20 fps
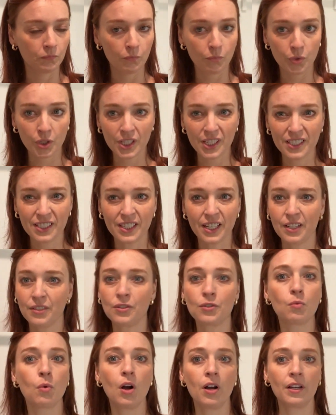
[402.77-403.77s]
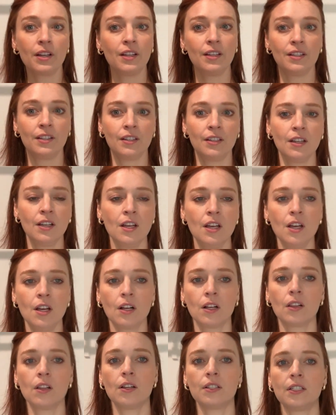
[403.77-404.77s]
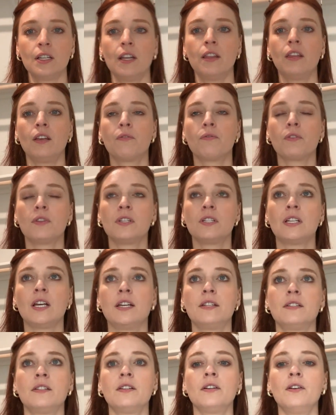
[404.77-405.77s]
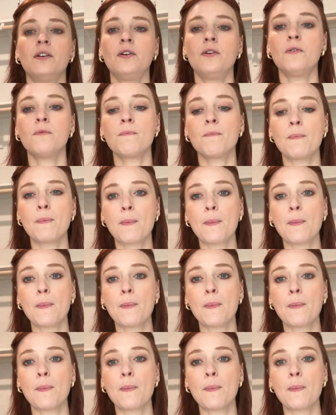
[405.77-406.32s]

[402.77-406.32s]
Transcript: Pretty standard walk-in closet, I think, for the size of the home.